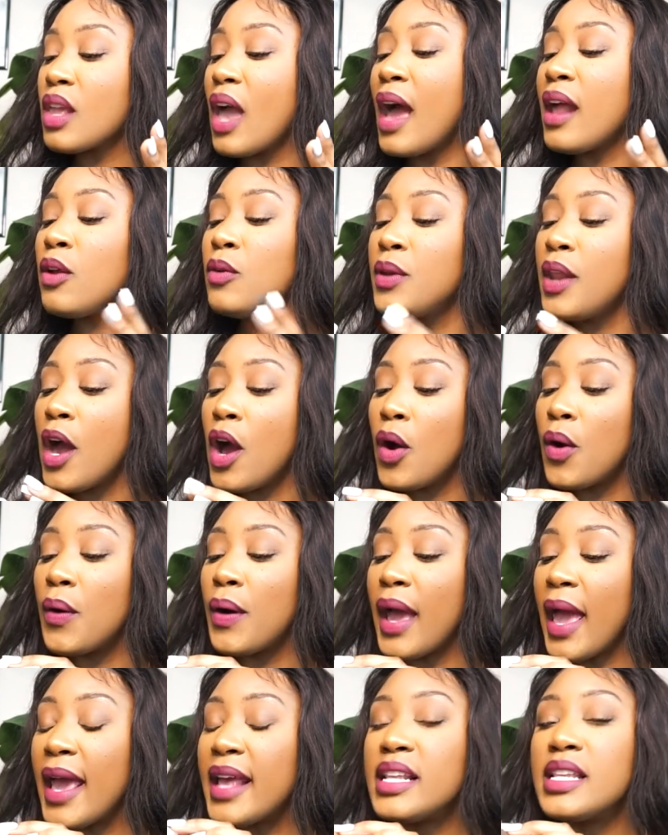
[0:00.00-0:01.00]
I don't
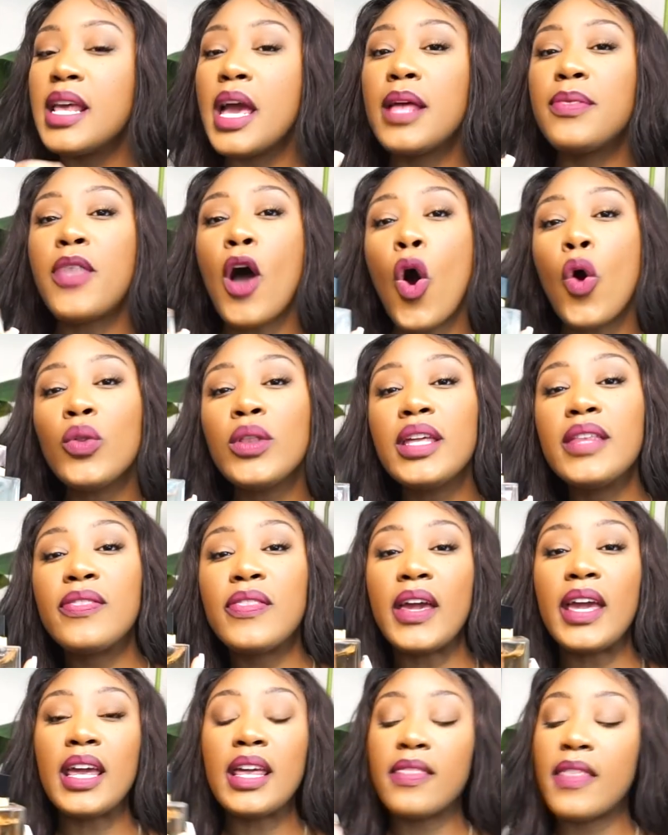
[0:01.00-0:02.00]
know. It, it, the only
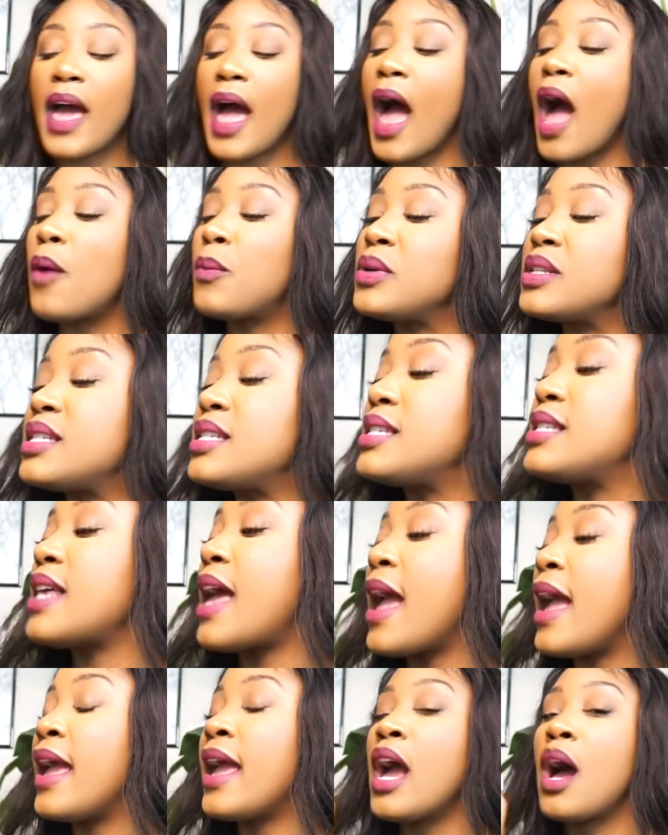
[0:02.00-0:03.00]
thing that I would
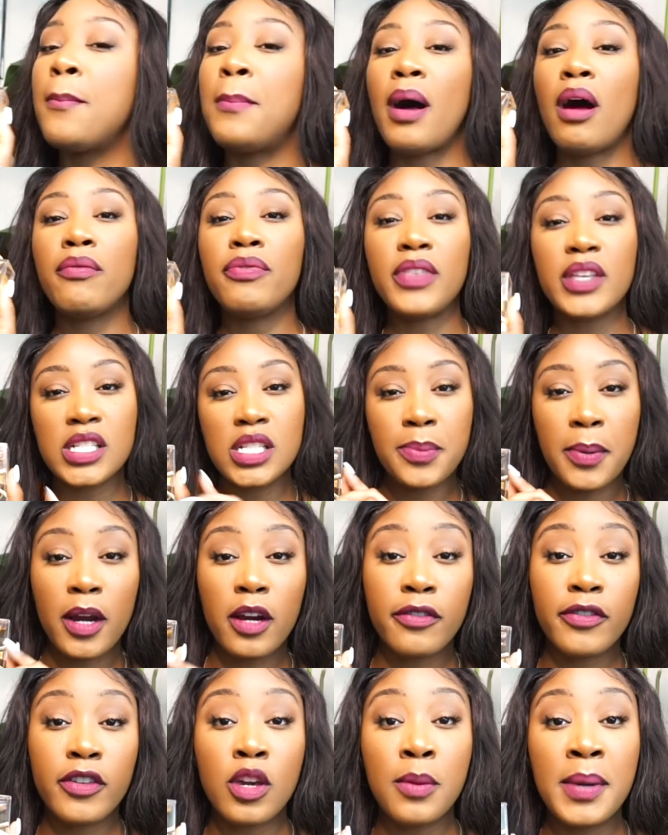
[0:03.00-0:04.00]
say about this
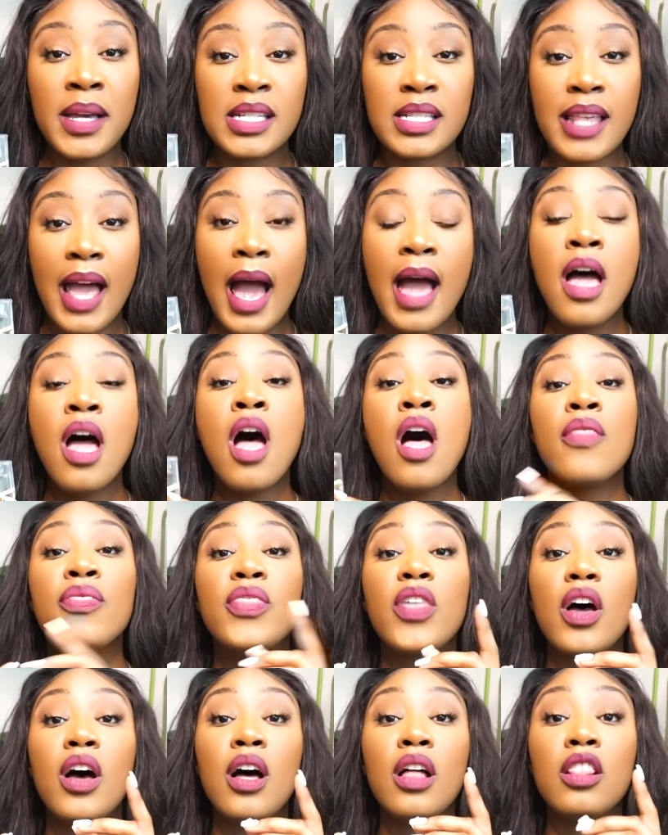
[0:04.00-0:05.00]
perfume is that
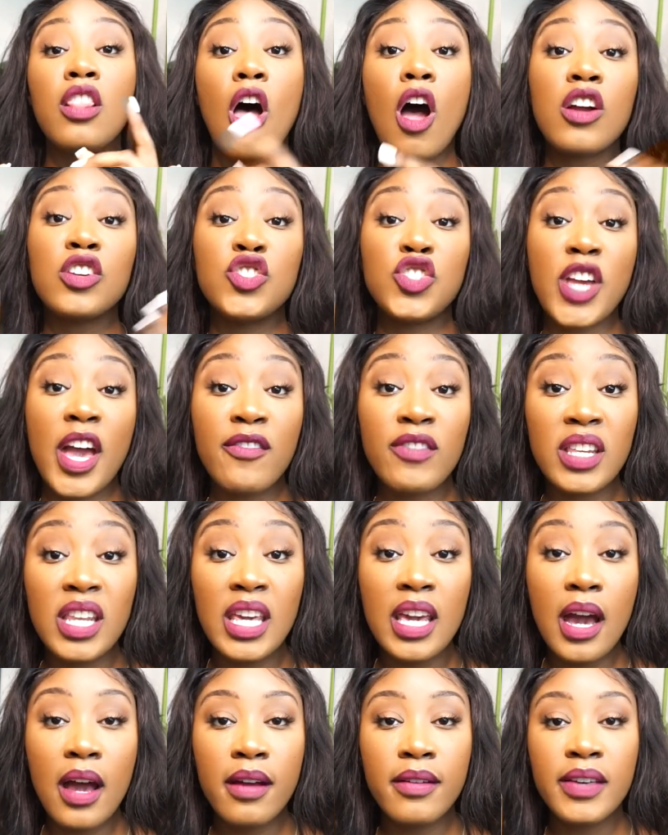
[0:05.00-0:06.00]
the
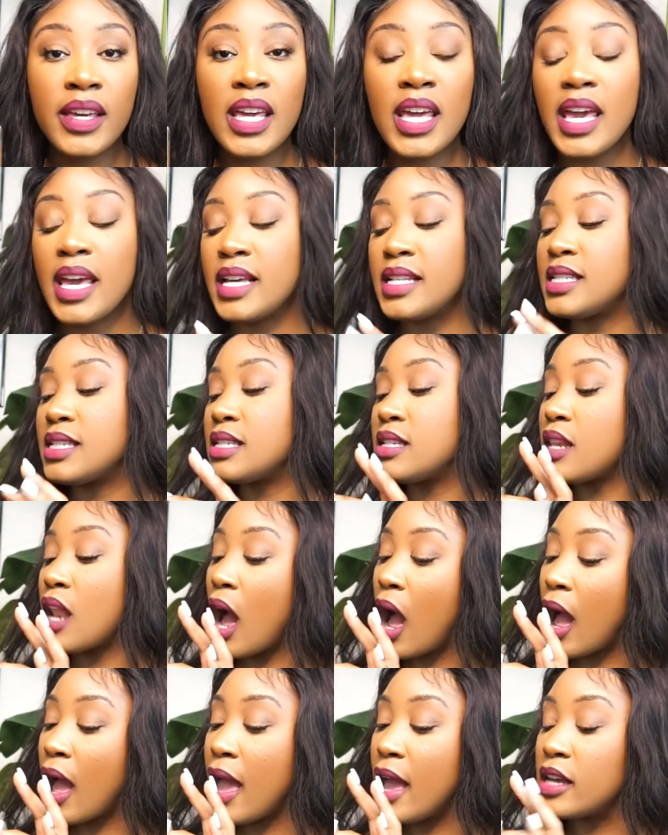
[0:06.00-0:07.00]
longevity of it, it's
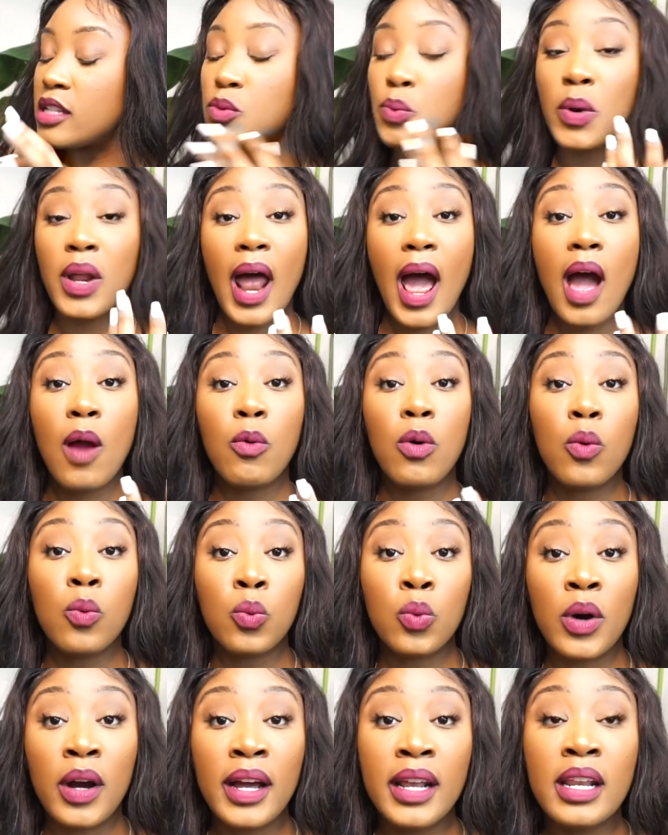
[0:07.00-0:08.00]
not as what I
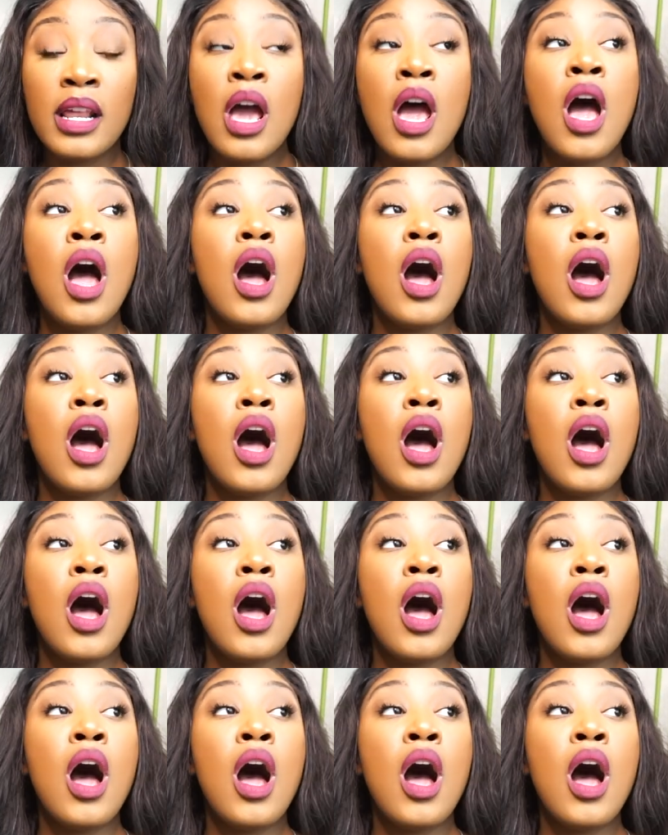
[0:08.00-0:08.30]
would want.